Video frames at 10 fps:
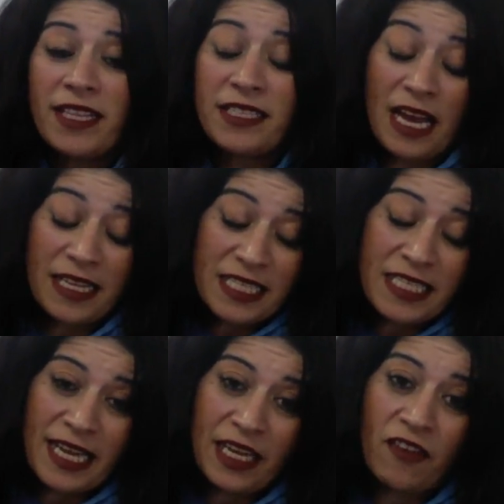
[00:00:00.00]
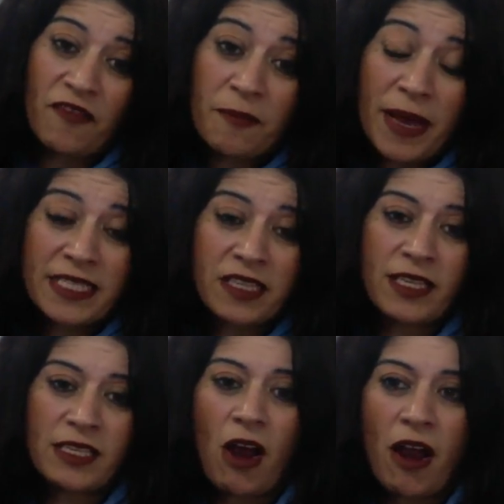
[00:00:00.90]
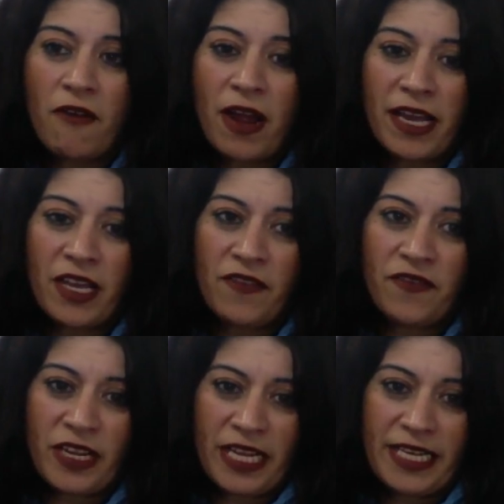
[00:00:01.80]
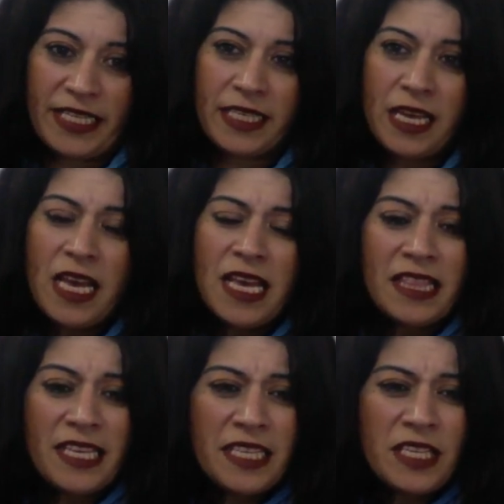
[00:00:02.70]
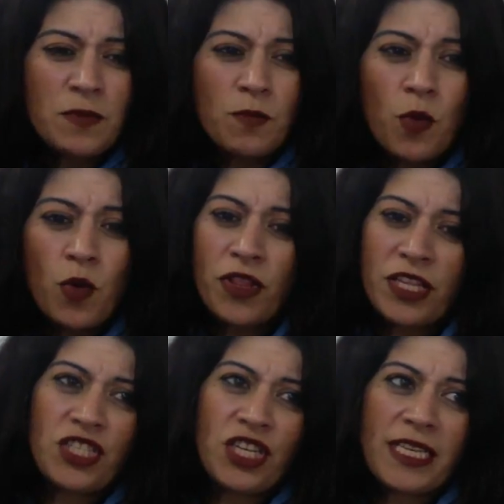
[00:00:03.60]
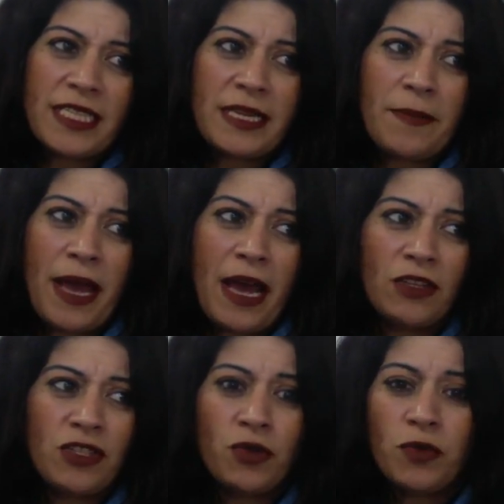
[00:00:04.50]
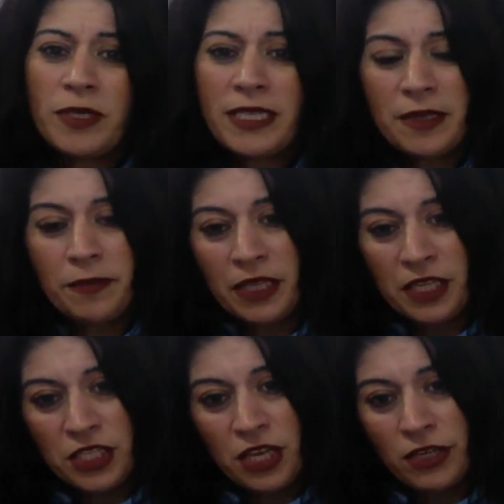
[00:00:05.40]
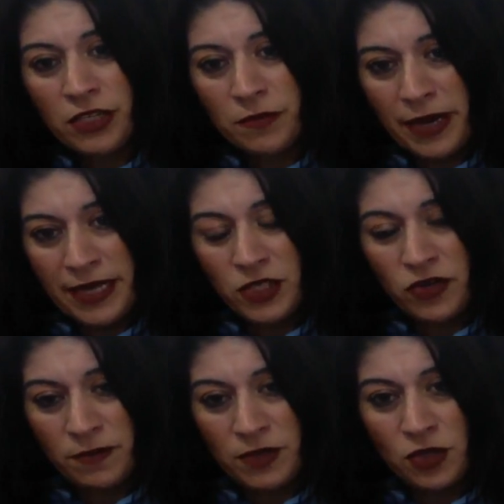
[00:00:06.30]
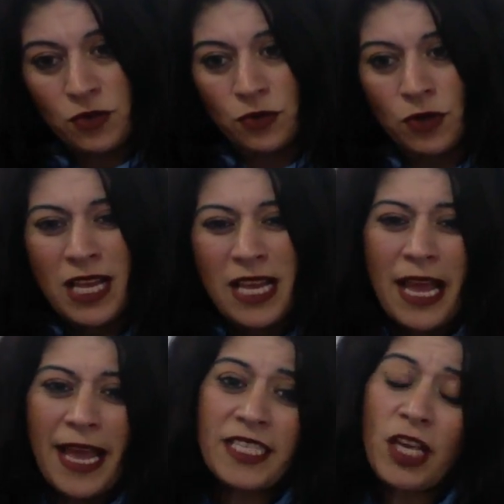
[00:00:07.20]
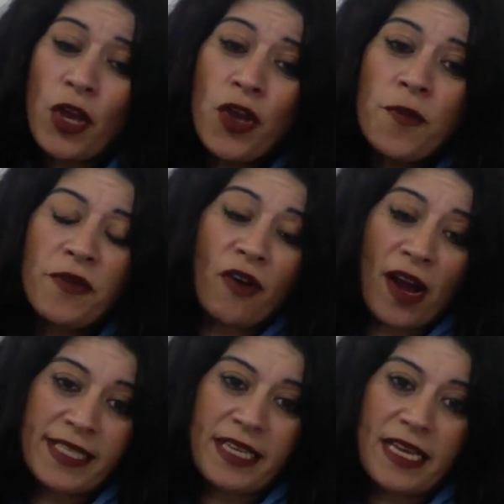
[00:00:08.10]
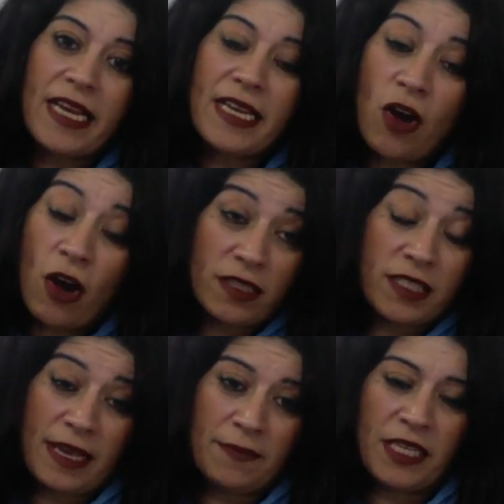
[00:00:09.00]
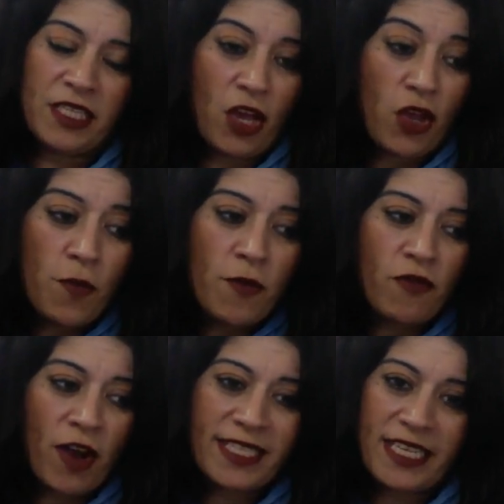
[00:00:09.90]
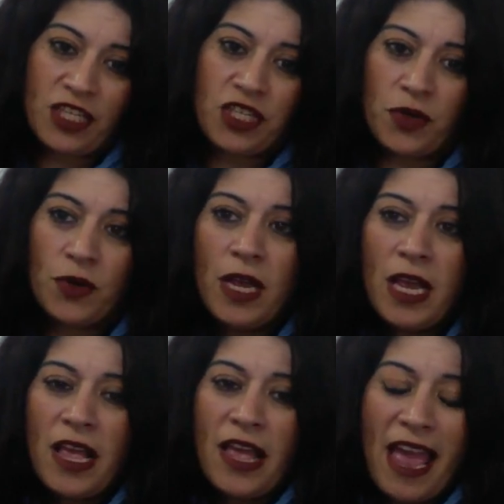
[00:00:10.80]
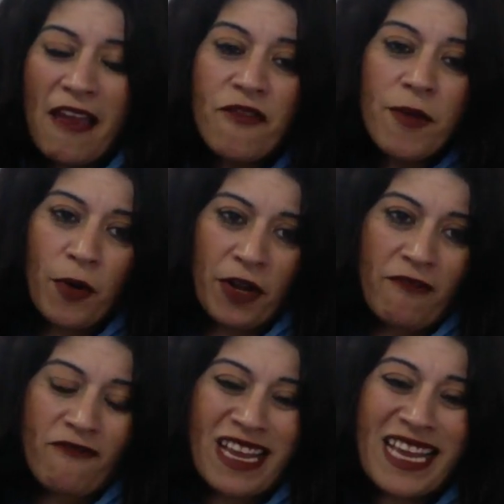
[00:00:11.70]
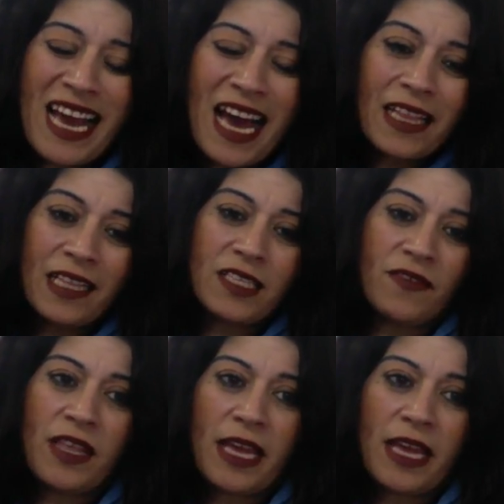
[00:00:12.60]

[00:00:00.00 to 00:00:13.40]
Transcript: understanding of Maslow's hierarchy of needs. This is more than just about children with disabilities going to mainstream school. It's a human rights concept. It's a human rights issue. everybody, regardless of their